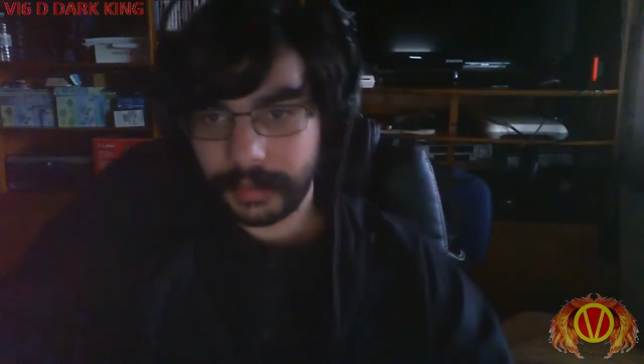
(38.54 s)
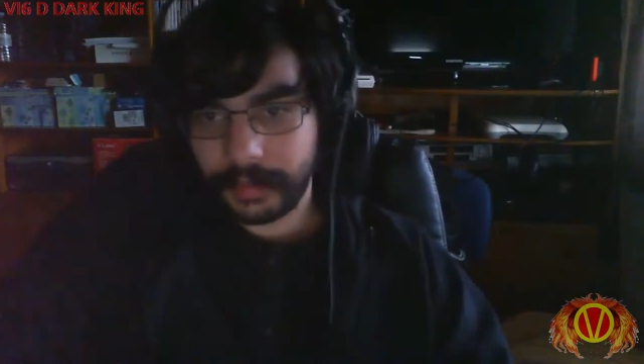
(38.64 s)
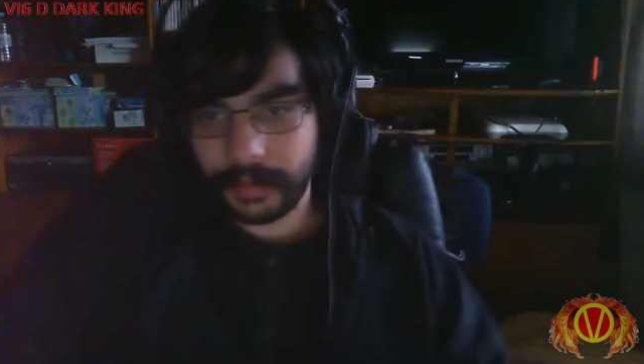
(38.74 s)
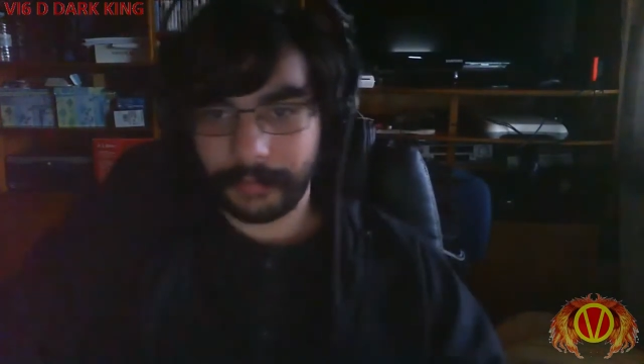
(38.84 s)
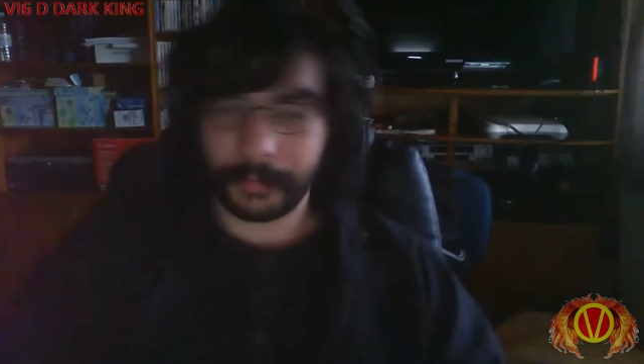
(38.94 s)

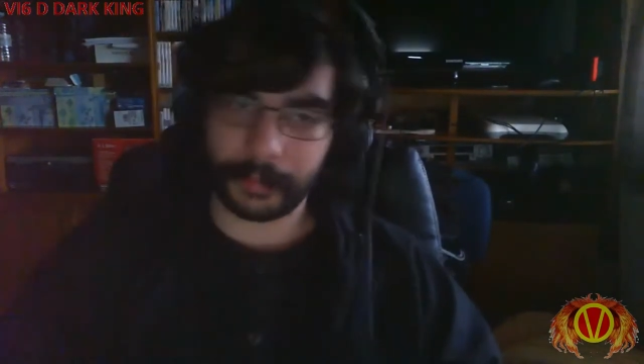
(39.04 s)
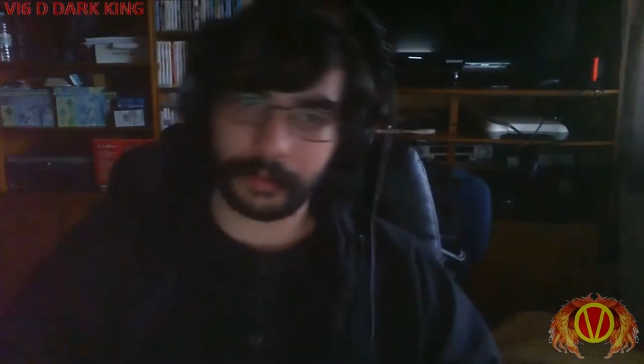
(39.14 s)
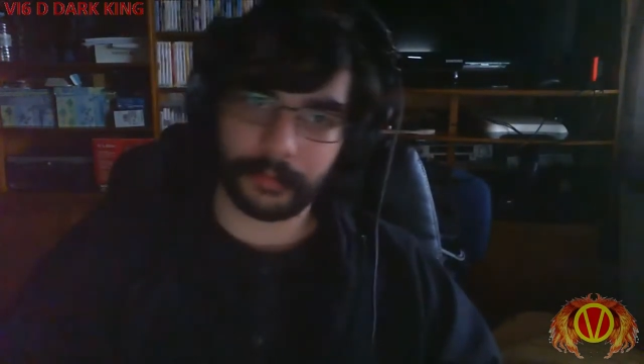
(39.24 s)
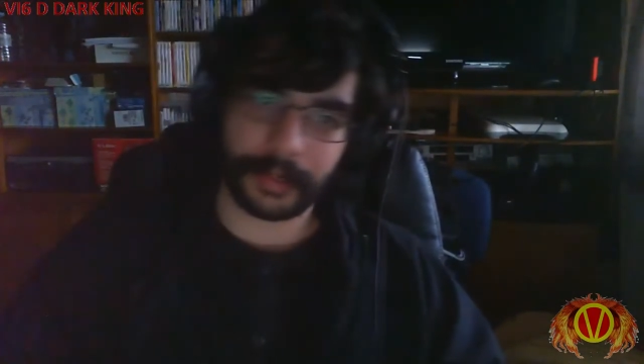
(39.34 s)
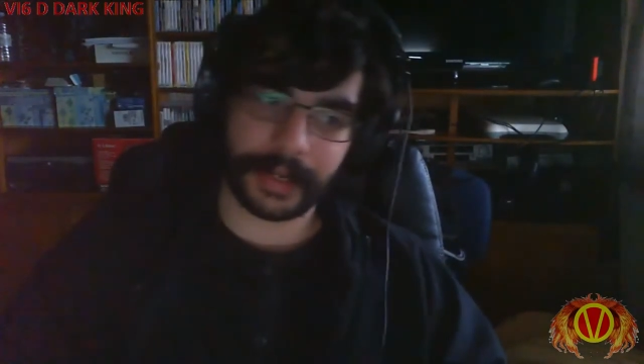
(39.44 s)
I've been
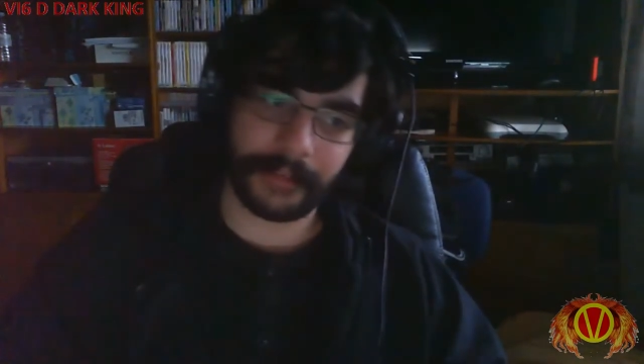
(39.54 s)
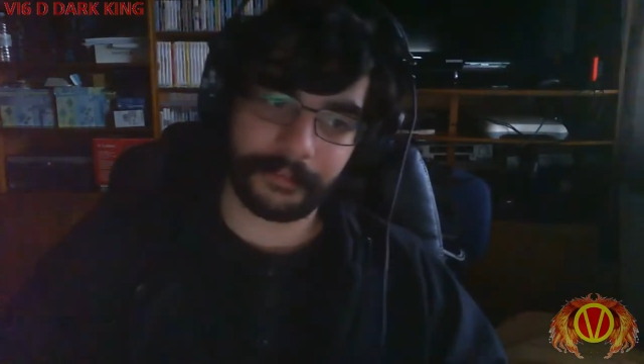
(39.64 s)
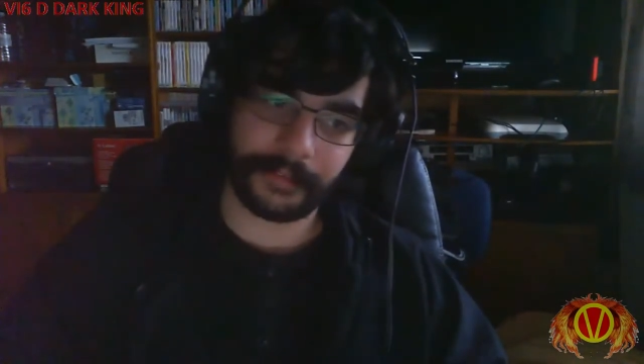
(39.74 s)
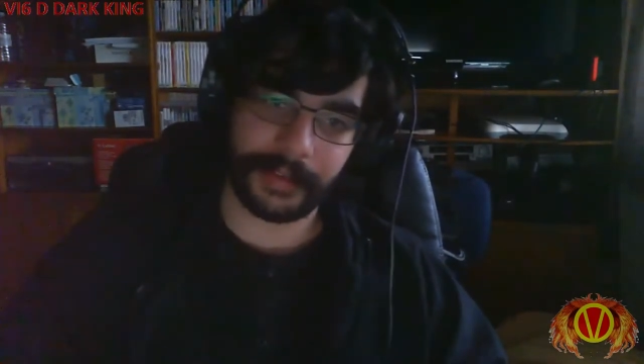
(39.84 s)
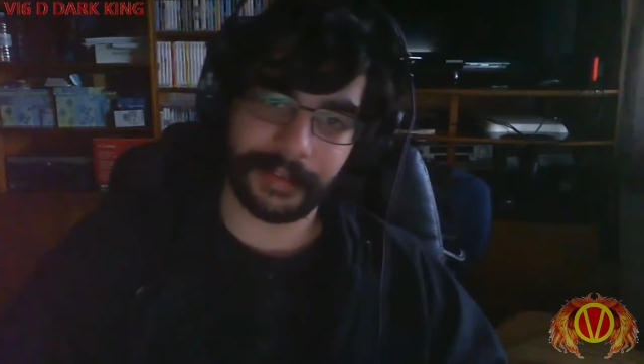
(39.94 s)
wrong long
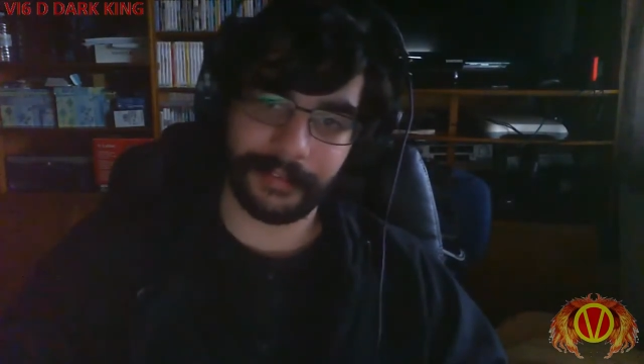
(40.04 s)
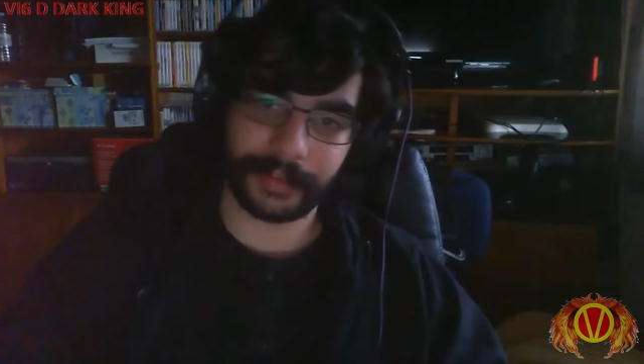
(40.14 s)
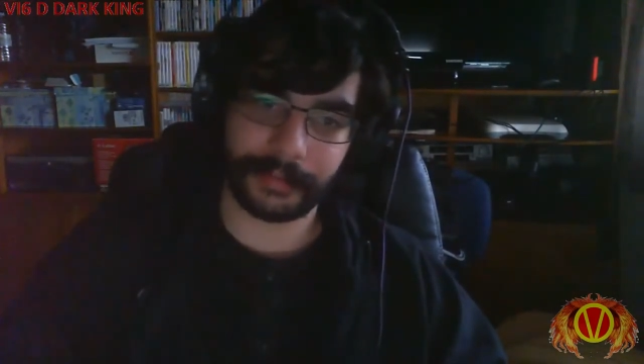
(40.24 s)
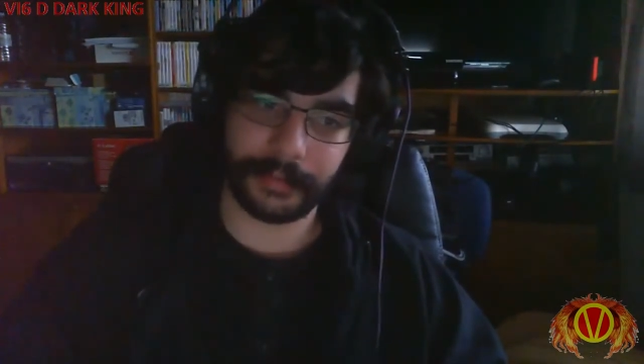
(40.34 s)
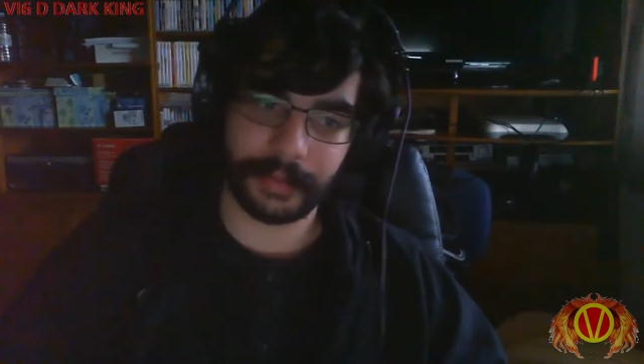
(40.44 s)
enough.
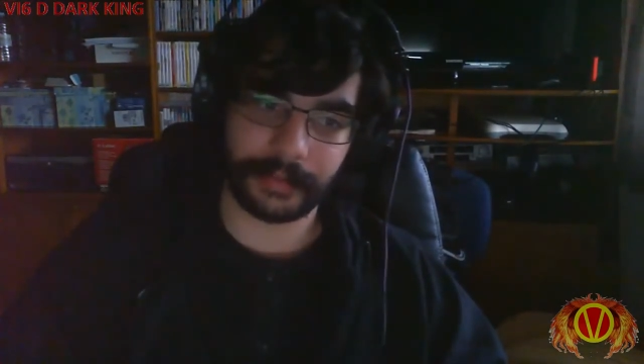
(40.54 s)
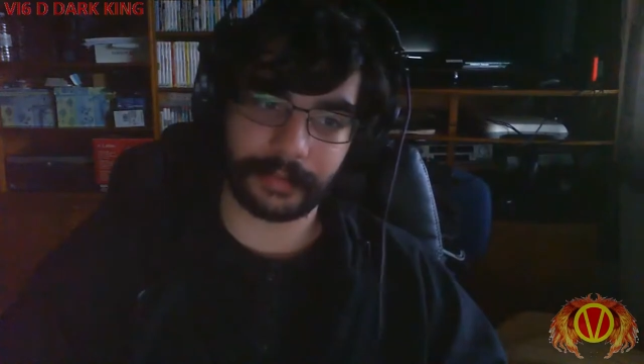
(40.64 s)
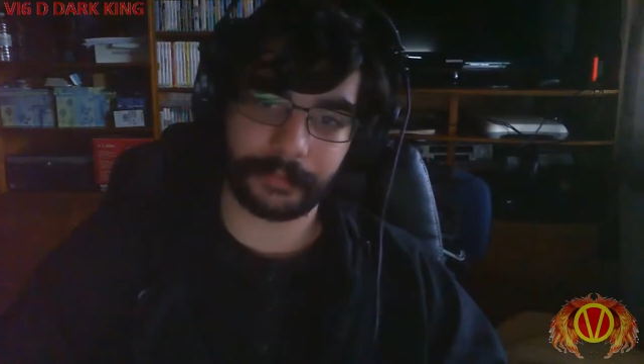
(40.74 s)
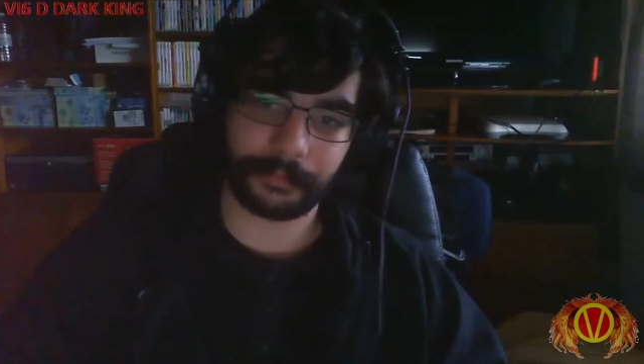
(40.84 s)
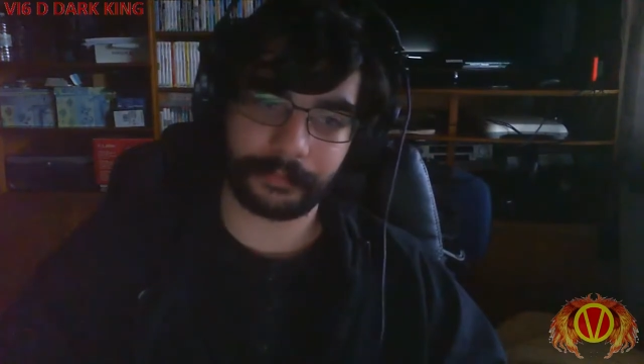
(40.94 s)
Let's do
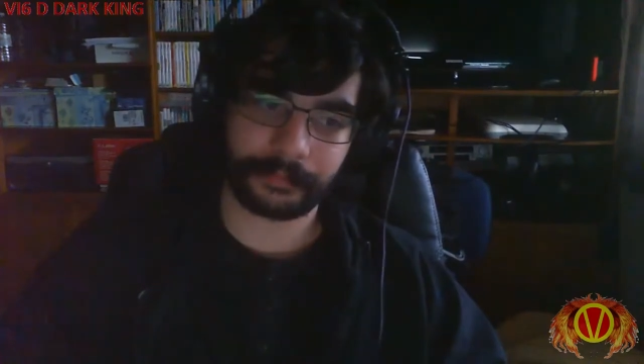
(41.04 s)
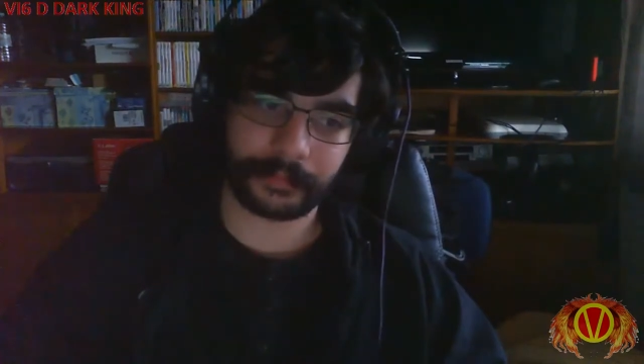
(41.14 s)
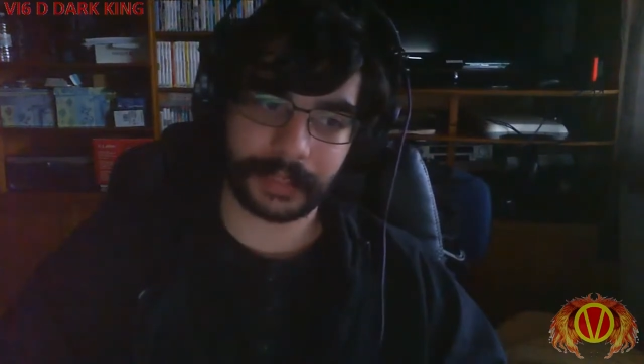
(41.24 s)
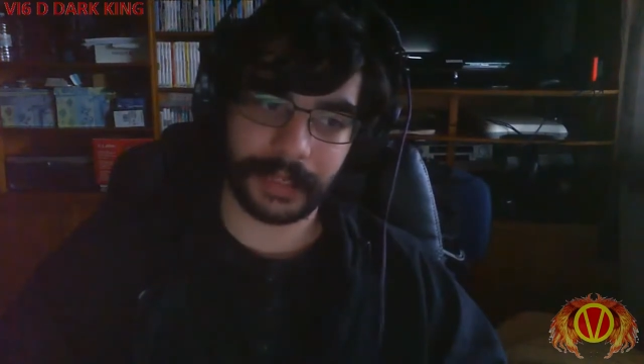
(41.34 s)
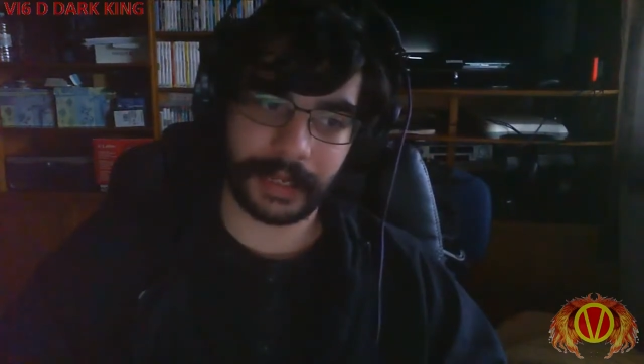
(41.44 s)
this.
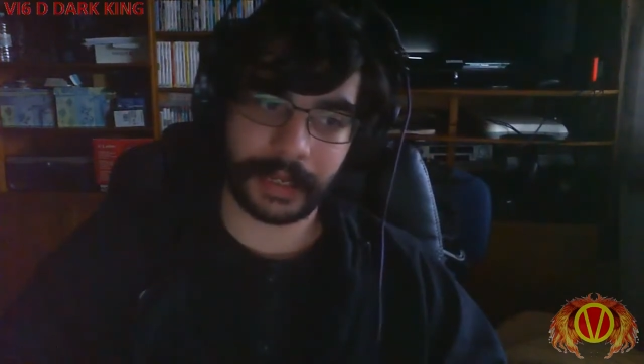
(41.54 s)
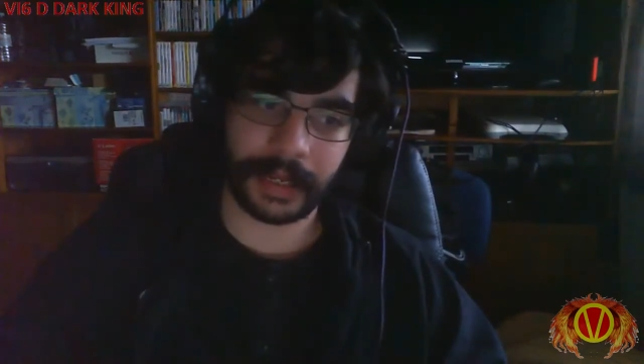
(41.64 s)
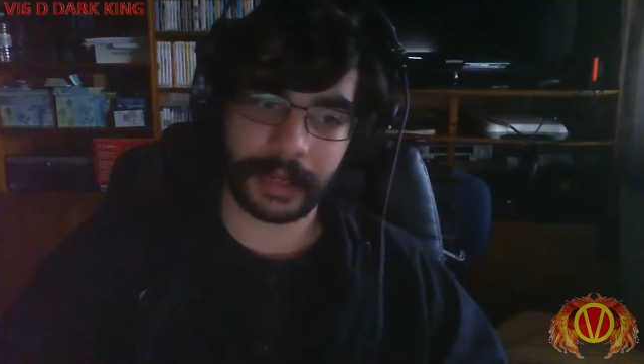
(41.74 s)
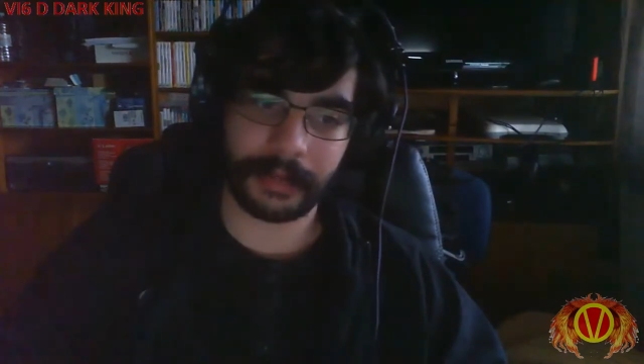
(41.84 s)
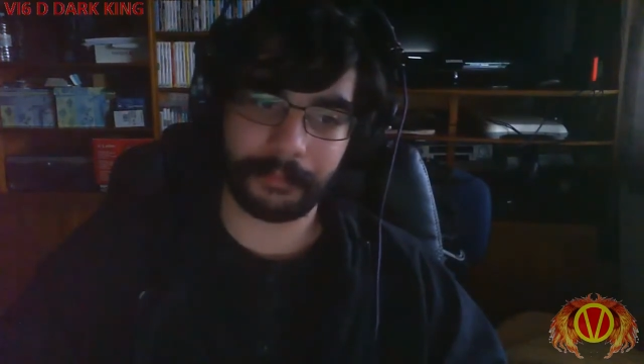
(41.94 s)

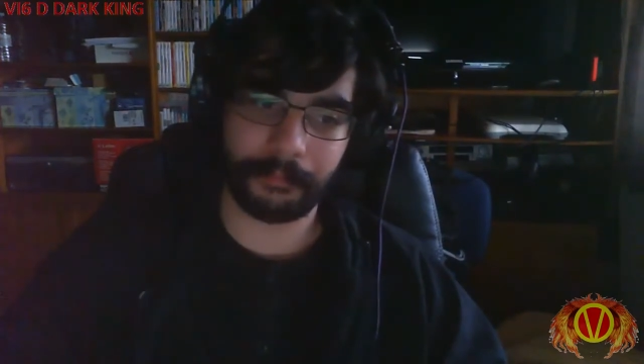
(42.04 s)
And...